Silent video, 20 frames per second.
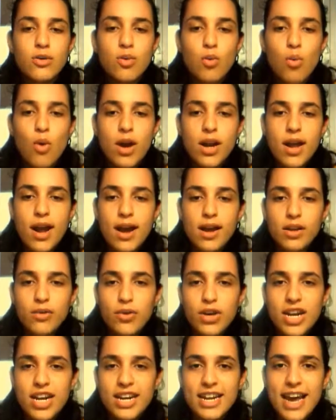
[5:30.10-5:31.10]

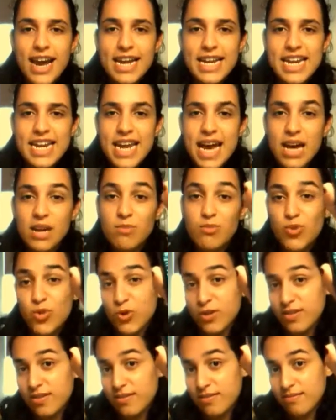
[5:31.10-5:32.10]
199
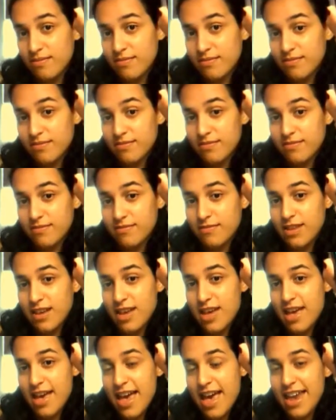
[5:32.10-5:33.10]
books.
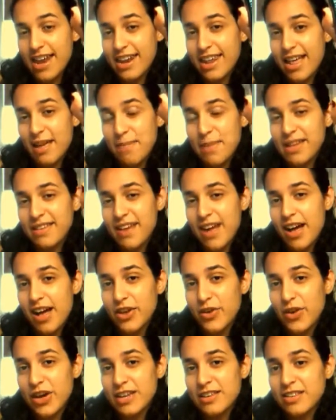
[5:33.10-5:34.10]
And let me tell
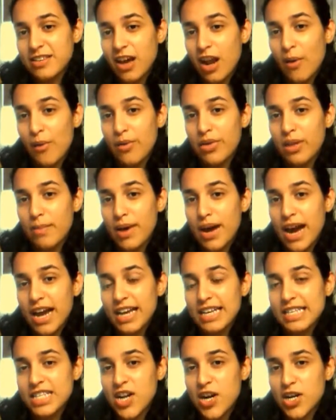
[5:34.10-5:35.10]
you, I
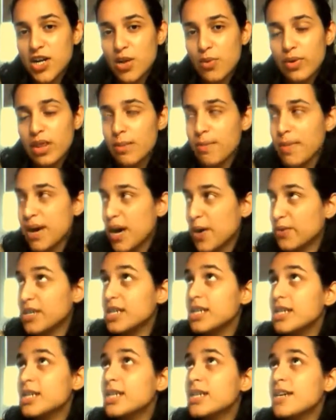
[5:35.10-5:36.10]
started with about
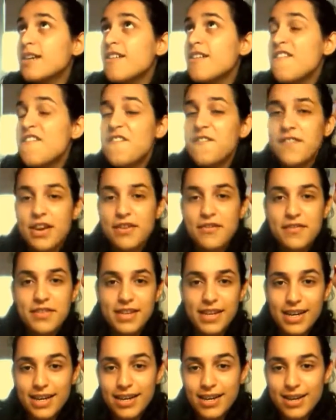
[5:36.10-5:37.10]
50
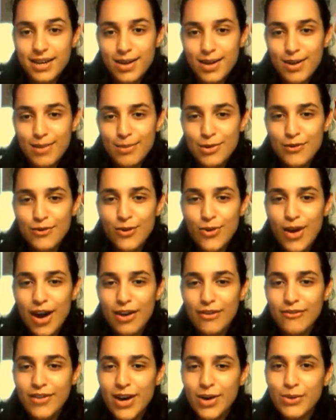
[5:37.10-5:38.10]
before
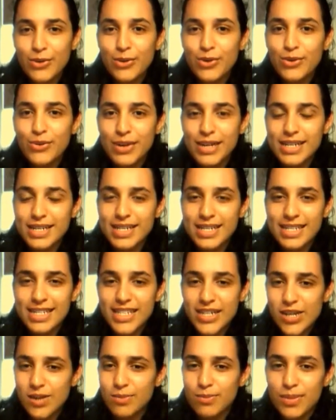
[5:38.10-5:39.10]
I found Goodreads and
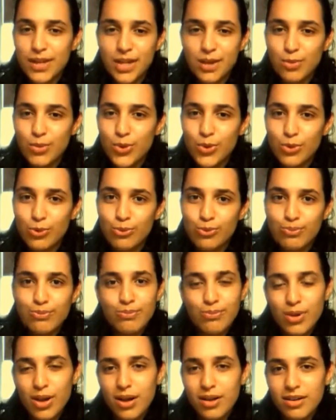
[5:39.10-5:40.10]
started being a book
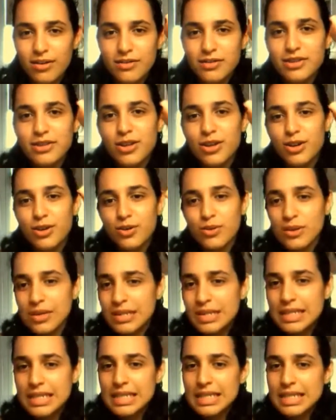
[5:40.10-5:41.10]
blogger. So
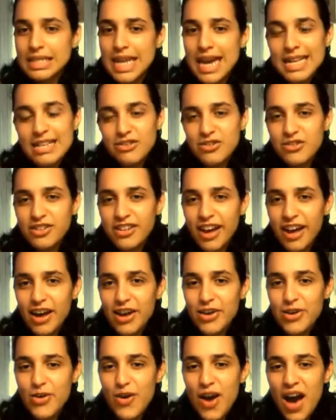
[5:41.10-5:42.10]
that should tell
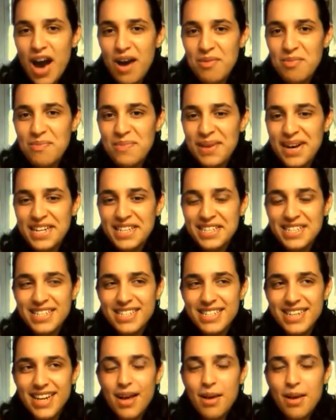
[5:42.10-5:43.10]
you how much
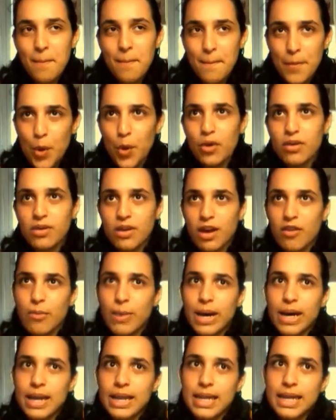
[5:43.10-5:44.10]
books I've
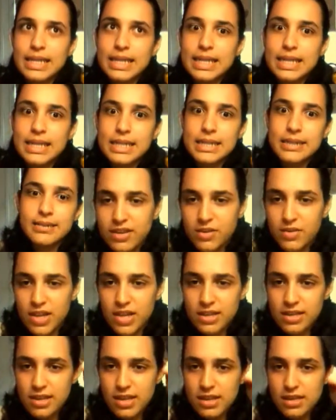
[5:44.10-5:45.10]
bought lately. So
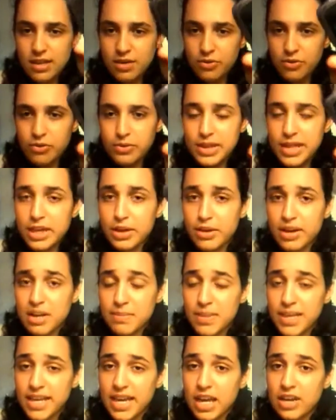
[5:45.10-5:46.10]
this is a really good
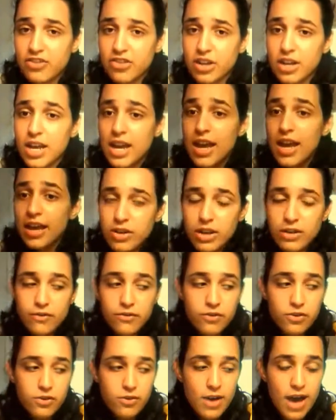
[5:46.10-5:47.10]
application. If
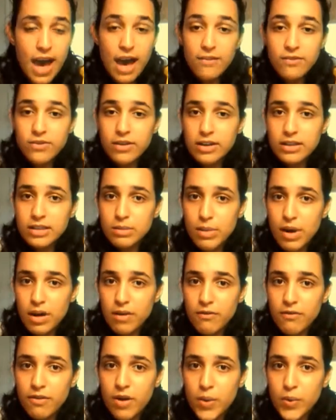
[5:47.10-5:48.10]
you have a
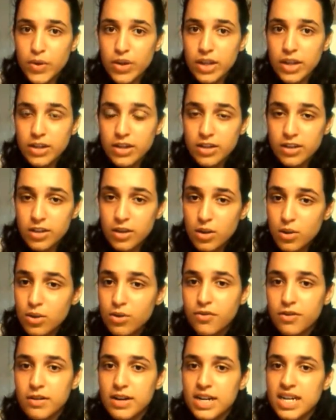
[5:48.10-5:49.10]
smartphone, look
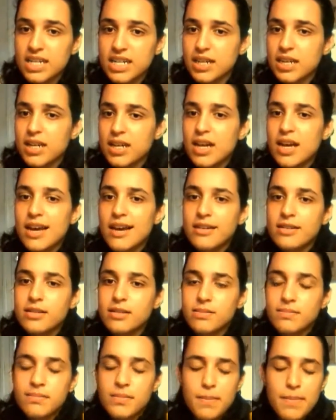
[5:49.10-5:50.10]
for it.
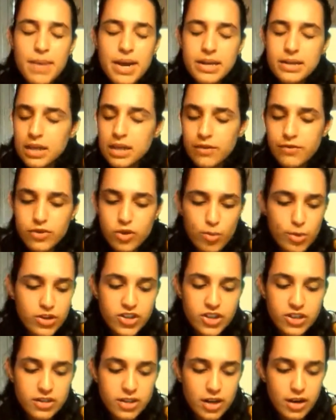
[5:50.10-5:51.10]
It makes life so much
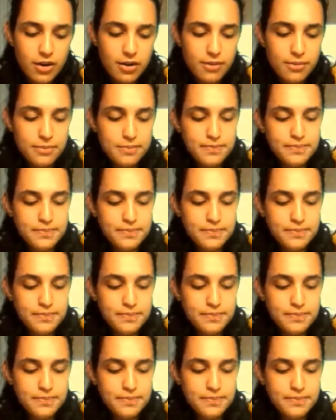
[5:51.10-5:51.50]
easier.